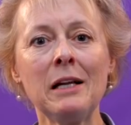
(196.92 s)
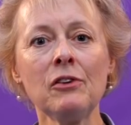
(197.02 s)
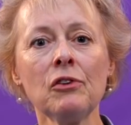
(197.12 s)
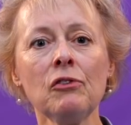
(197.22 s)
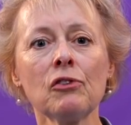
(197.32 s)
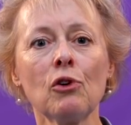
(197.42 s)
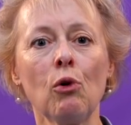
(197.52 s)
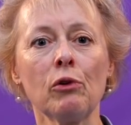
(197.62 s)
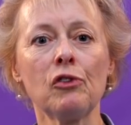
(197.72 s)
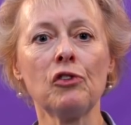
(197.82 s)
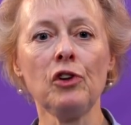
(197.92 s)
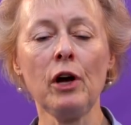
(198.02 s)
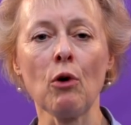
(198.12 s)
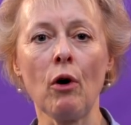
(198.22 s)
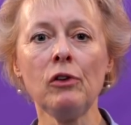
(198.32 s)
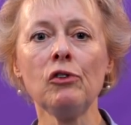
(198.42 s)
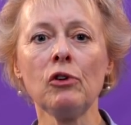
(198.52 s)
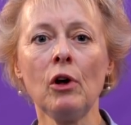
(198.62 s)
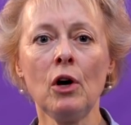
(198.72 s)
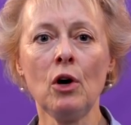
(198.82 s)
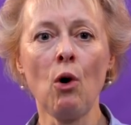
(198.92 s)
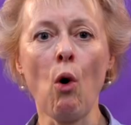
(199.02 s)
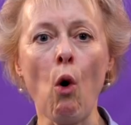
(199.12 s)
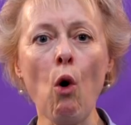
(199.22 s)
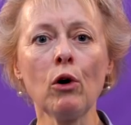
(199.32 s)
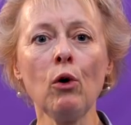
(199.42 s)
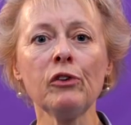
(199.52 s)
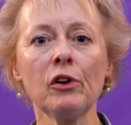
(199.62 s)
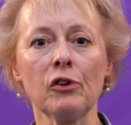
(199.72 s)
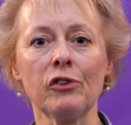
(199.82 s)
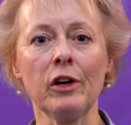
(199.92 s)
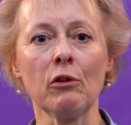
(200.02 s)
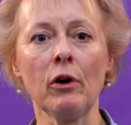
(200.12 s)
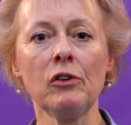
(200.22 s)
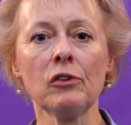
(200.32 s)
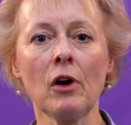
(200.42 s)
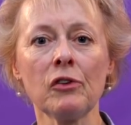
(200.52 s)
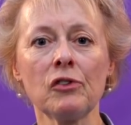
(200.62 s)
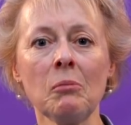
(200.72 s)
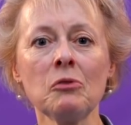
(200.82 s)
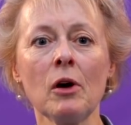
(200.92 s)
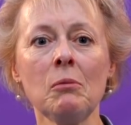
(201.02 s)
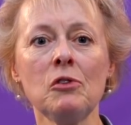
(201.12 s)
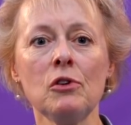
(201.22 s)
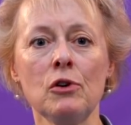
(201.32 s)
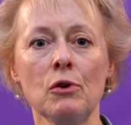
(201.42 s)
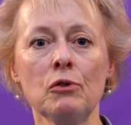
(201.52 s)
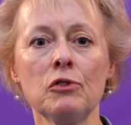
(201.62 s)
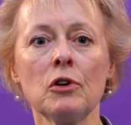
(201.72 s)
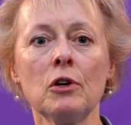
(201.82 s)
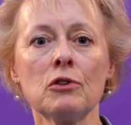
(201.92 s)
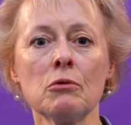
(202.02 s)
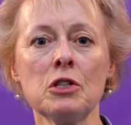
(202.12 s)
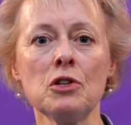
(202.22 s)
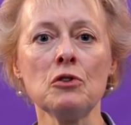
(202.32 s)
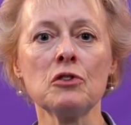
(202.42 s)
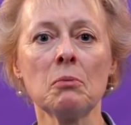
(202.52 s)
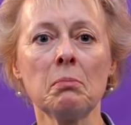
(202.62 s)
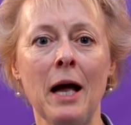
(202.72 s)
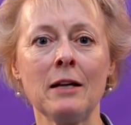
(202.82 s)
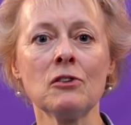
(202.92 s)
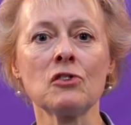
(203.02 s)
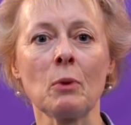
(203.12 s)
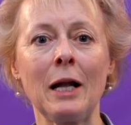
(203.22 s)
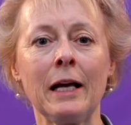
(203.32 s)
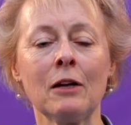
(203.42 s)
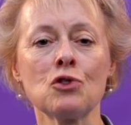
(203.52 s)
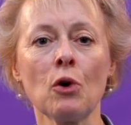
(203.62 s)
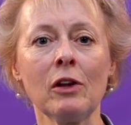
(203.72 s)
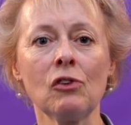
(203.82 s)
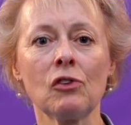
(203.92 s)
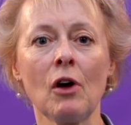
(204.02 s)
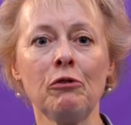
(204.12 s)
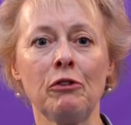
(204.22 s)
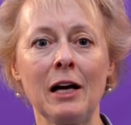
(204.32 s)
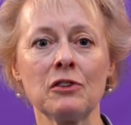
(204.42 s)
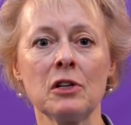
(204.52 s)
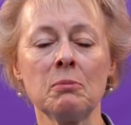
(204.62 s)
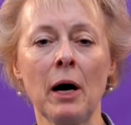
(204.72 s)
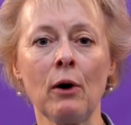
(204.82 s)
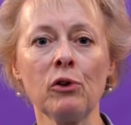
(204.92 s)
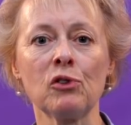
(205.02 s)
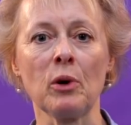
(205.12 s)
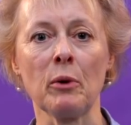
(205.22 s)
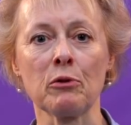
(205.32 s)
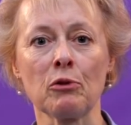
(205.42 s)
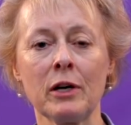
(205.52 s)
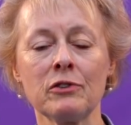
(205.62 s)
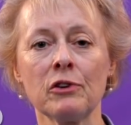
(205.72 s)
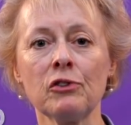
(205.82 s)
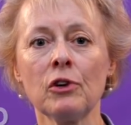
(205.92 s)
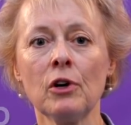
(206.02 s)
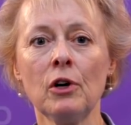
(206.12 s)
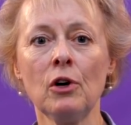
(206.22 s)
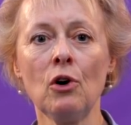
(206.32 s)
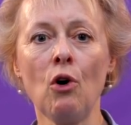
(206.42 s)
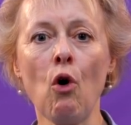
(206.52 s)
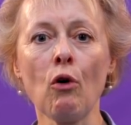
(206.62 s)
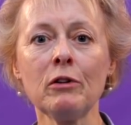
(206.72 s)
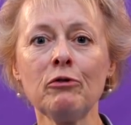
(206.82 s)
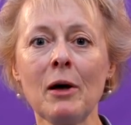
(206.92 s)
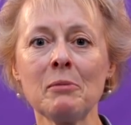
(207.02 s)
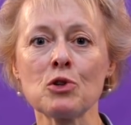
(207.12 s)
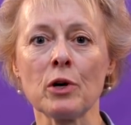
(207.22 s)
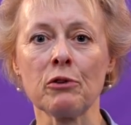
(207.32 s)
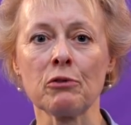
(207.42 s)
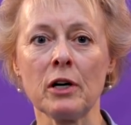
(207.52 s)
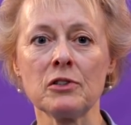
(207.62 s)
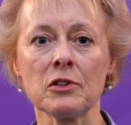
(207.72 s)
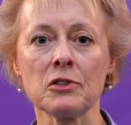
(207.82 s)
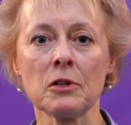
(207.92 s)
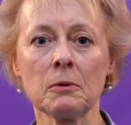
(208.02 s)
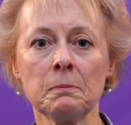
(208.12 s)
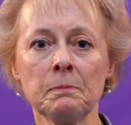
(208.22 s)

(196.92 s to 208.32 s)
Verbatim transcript: Medicines called steroids or corticosteroids are sometimes used to reduce pain and swelling in joints affected by osteoarthritis or inflammatory arthritis.